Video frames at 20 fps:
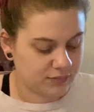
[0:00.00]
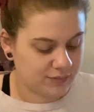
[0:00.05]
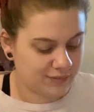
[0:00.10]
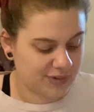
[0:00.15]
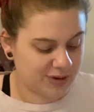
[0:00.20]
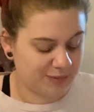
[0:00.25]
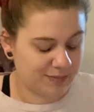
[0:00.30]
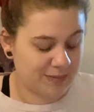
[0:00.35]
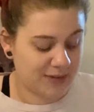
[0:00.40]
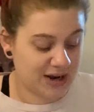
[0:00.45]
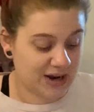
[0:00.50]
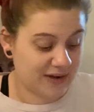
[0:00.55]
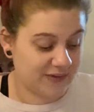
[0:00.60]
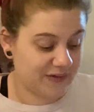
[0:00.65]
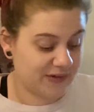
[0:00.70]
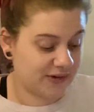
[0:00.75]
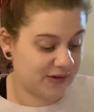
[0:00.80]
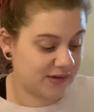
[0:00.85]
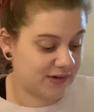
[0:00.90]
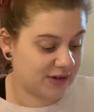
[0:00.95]
But man,
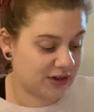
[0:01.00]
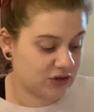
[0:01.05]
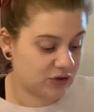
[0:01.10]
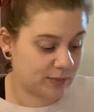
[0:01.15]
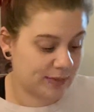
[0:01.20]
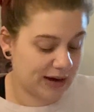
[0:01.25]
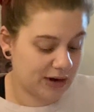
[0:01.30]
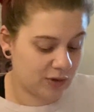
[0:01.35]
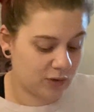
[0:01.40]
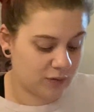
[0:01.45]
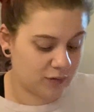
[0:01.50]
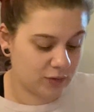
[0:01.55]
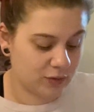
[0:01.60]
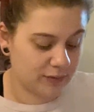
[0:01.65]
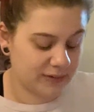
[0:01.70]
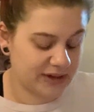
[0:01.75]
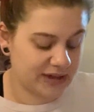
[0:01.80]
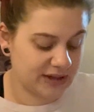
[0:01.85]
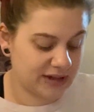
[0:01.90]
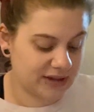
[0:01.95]
this is such a powerful
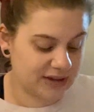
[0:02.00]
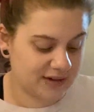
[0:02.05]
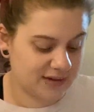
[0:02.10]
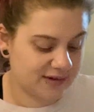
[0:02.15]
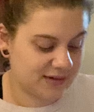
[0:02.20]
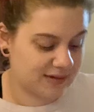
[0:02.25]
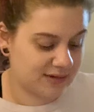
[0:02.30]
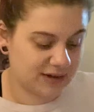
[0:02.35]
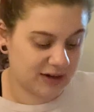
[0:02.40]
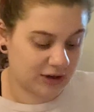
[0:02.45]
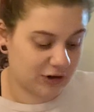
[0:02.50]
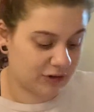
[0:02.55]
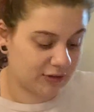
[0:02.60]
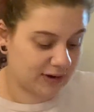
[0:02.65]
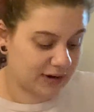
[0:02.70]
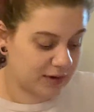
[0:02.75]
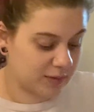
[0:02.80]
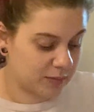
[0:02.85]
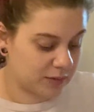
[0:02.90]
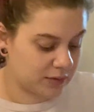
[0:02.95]
reading. It's
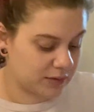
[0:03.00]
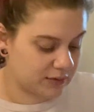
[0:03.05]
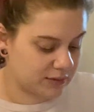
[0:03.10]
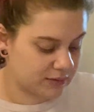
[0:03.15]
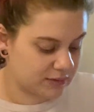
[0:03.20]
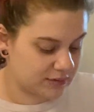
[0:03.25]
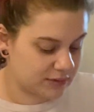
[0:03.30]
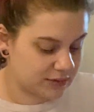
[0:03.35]
incredible.